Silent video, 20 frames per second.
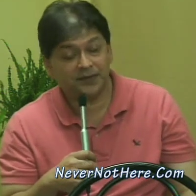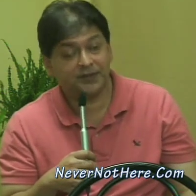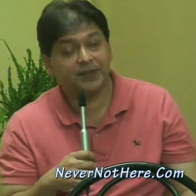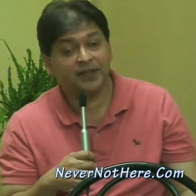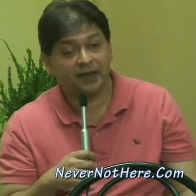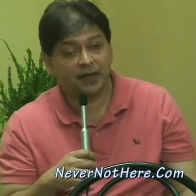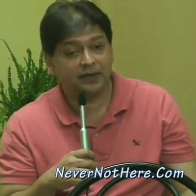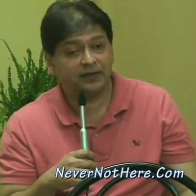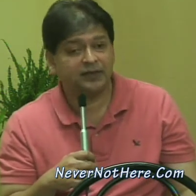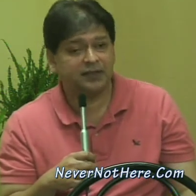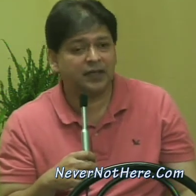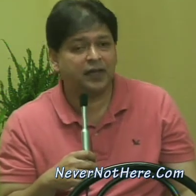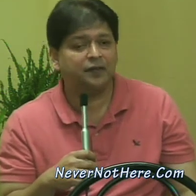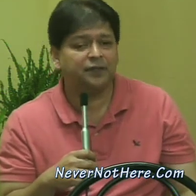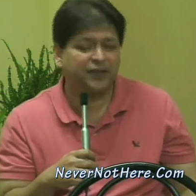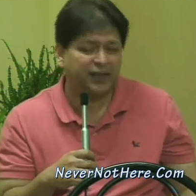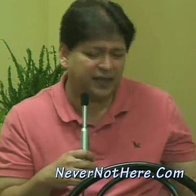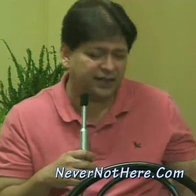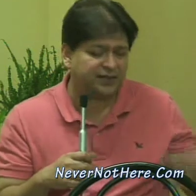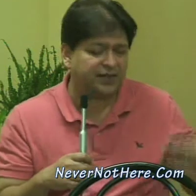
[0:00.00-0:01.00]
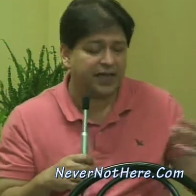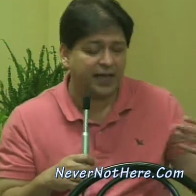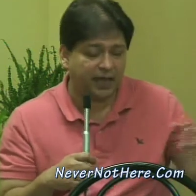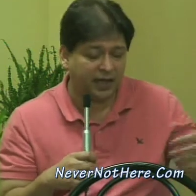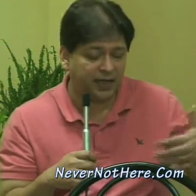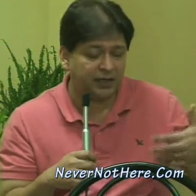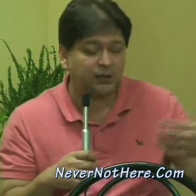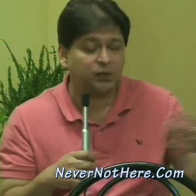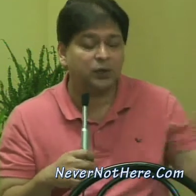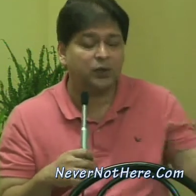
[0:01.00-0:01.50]
serious enough? Yes, I
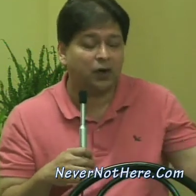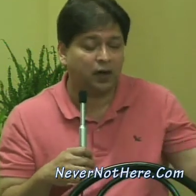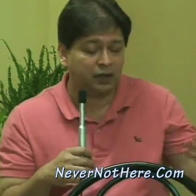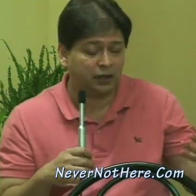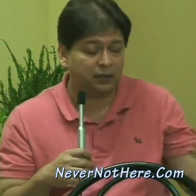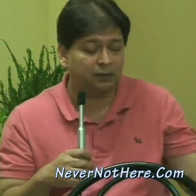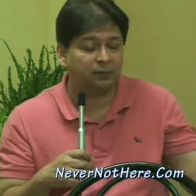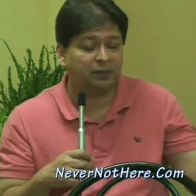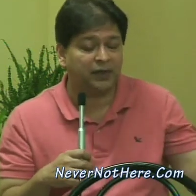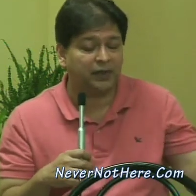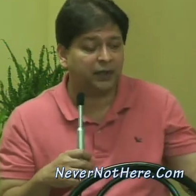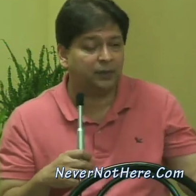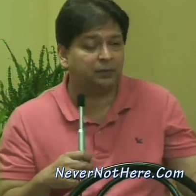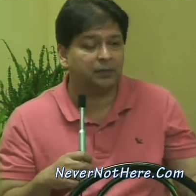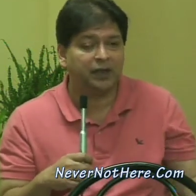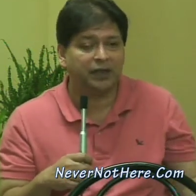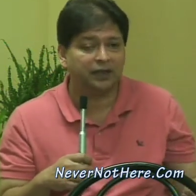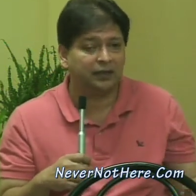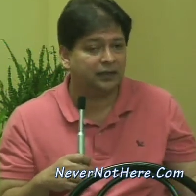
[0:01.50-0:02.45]
do contemplate. But